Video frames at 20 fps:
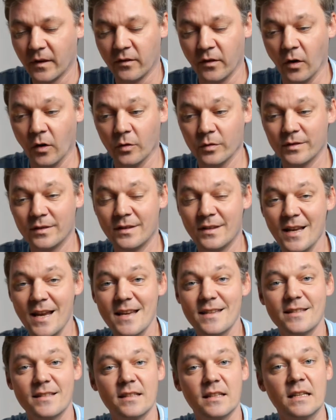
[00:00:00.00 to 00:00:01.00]
So
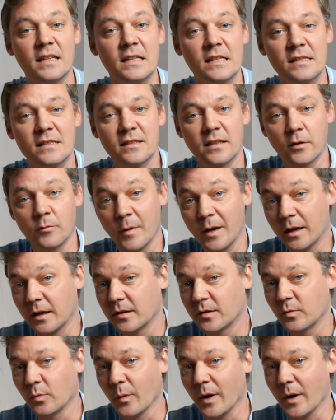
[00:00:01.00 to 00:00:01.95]
this is the quickest